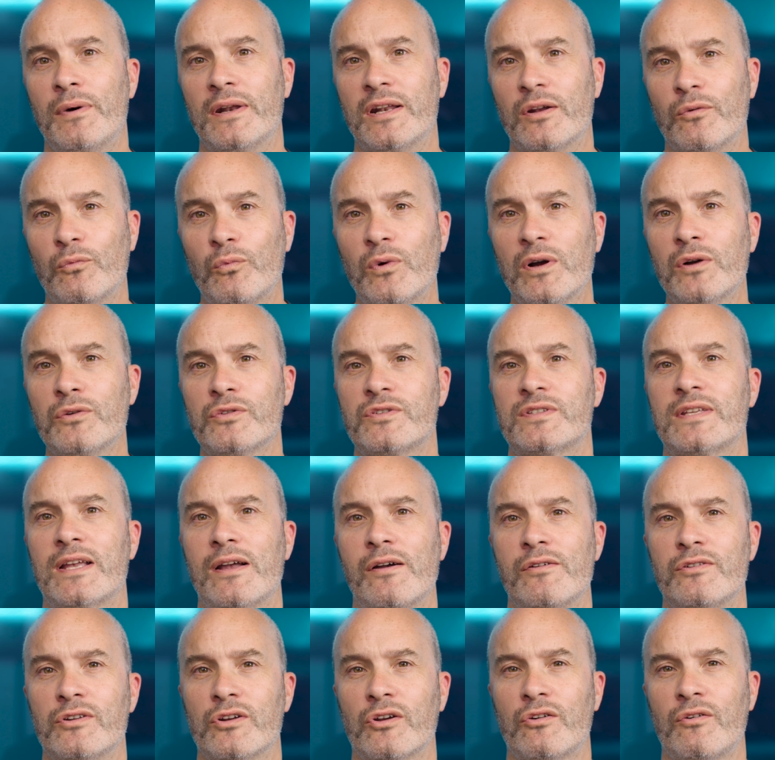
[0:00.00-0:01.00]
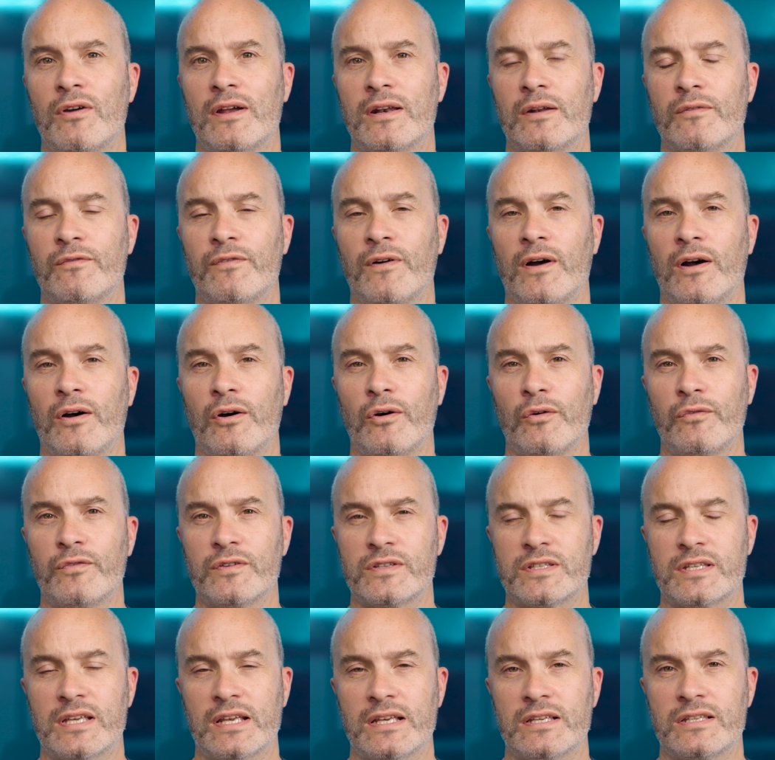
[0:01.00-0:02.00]
but it will stay on your credit file
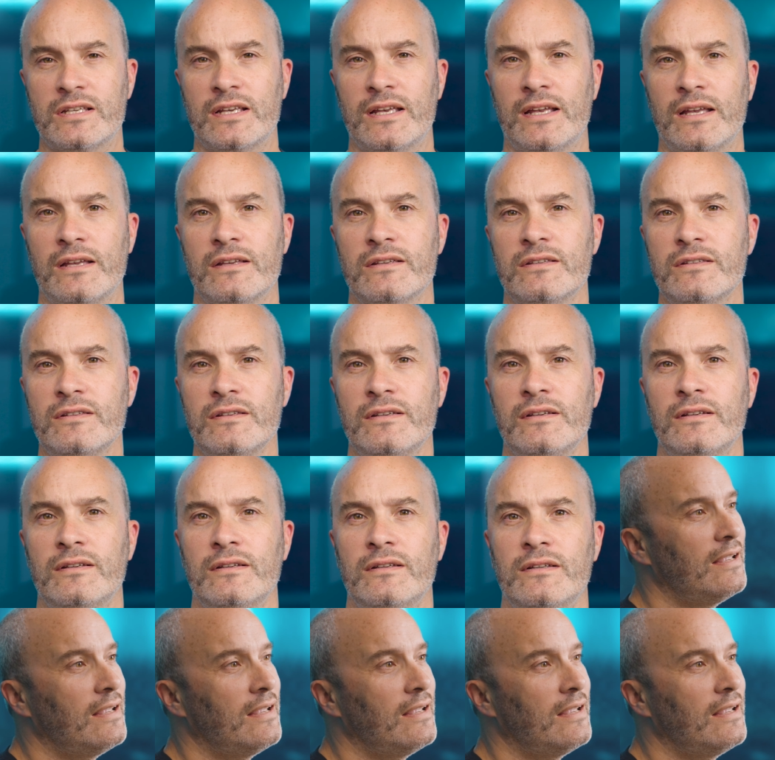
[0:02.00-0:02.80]
for six years.